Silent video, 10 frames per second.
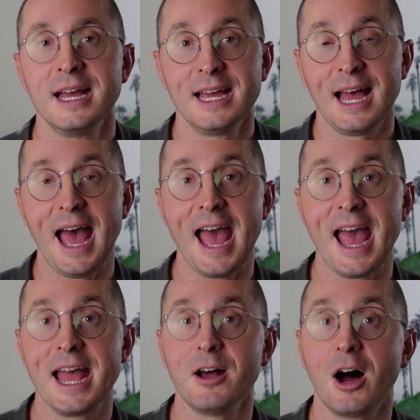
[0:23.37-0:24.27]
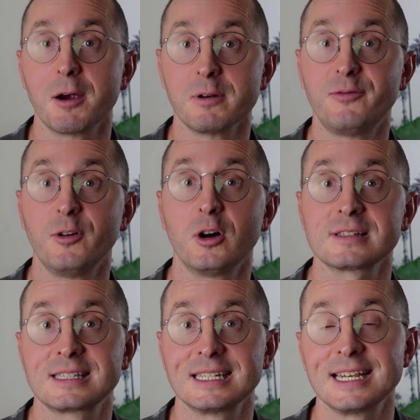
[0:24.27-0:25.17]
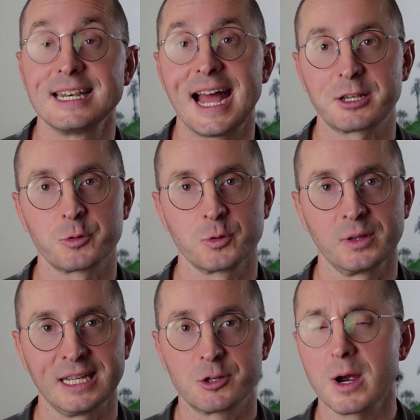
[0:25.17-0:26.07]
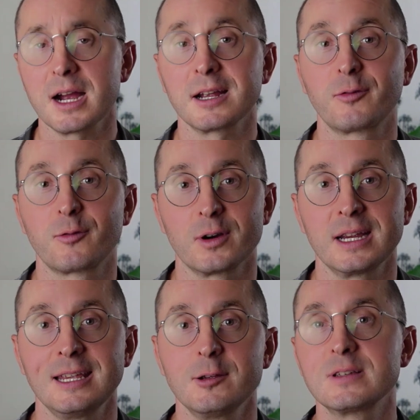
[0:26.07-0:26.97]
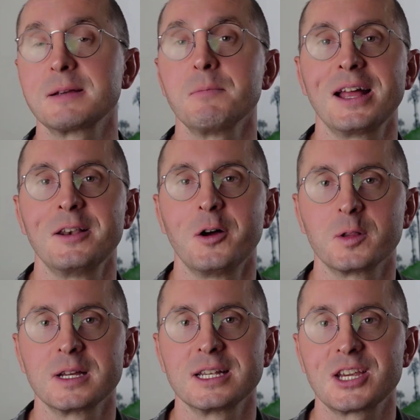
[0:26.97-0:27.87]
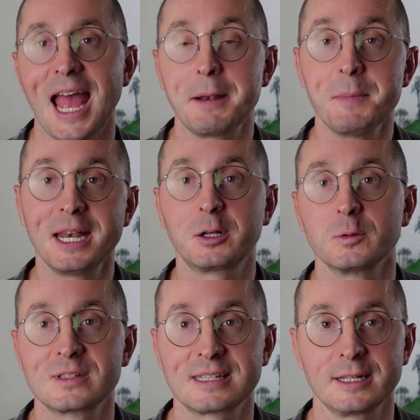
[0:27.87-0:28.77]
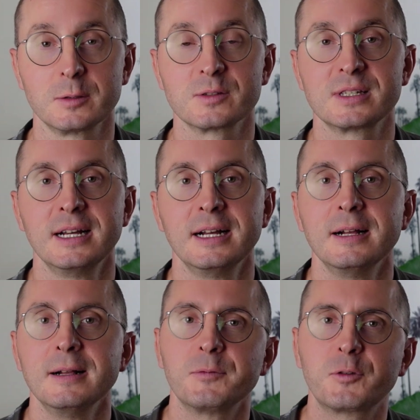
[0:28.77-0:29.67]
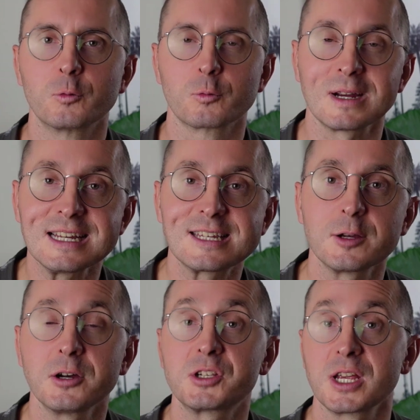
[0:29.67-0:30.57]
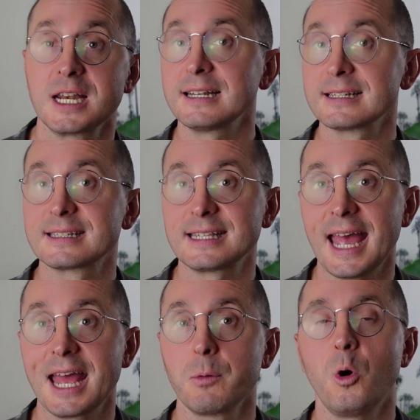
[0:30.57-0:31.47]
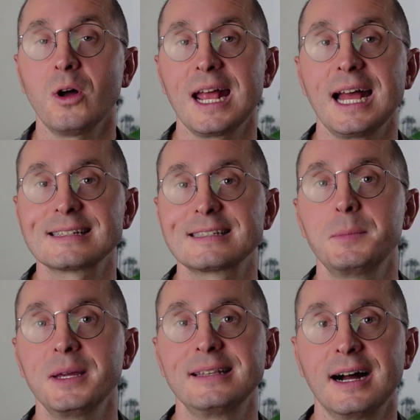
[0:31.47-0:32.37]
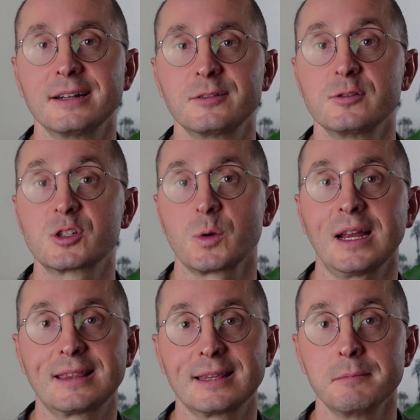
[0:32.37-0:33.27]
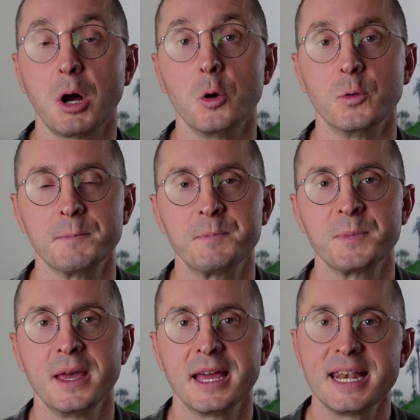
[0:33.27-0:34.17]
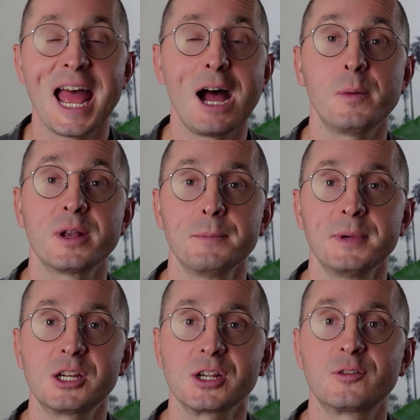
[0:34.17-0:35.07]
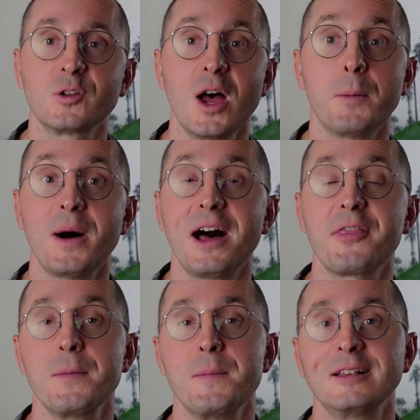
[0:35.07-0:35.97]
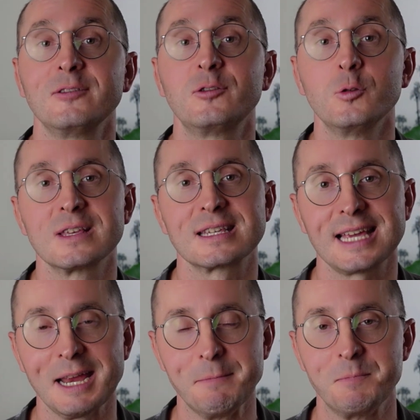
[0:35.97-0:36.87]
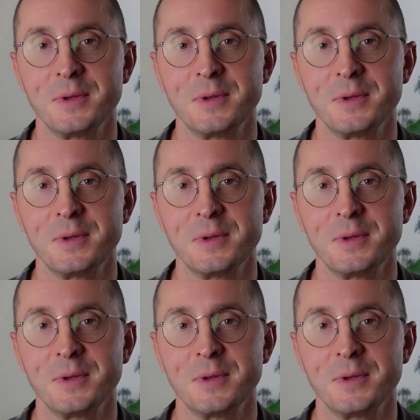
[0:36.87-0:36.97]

and I reversed it naturally, drug-free, using my knowledge and medical skills to research and understand what has to be done to strengthen bone. Now I'm on a mission to help other men do the same.